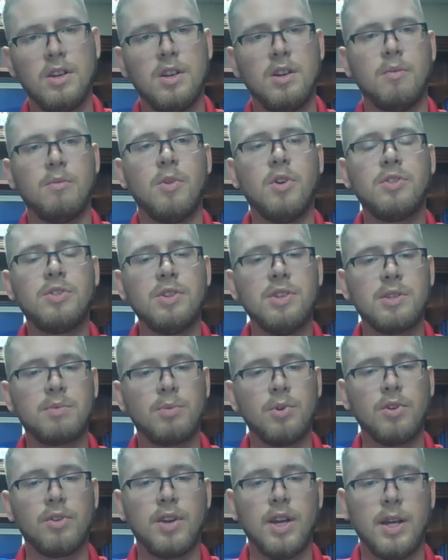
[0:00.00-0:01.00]
Both these
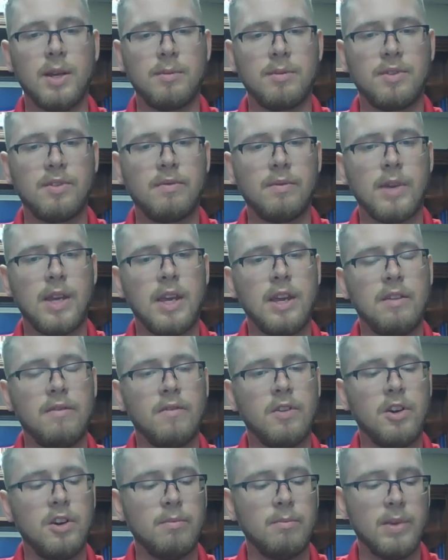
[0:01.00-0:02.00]
programs became
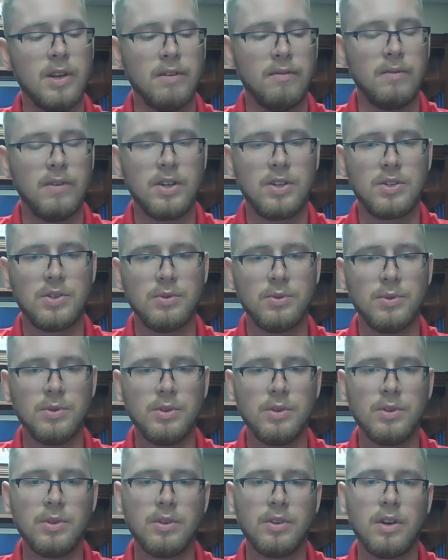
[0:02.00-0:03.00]
very
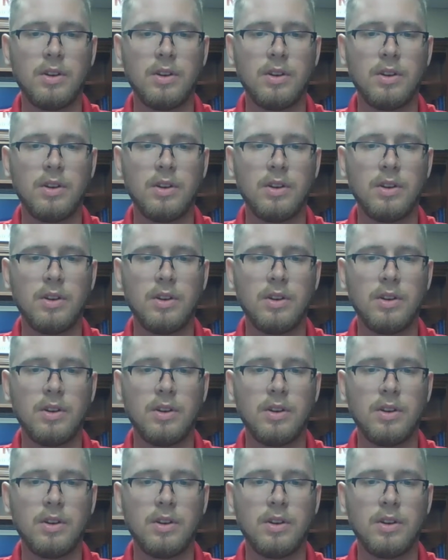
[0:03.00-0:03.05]
beneficial